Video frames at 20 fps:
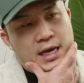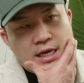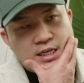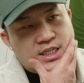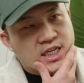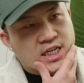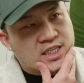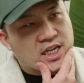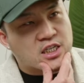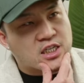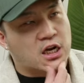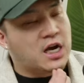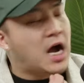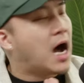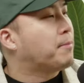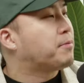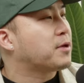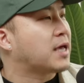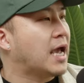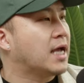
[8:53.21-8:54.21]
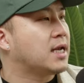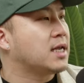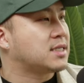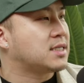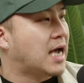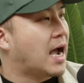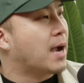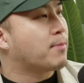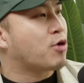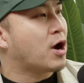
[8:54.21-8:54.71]
it's just such a complicated
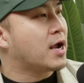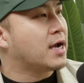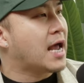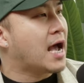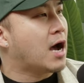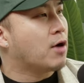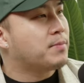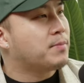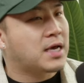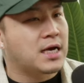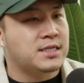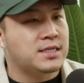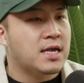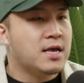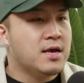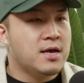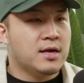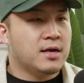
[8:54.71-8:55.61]
time right now because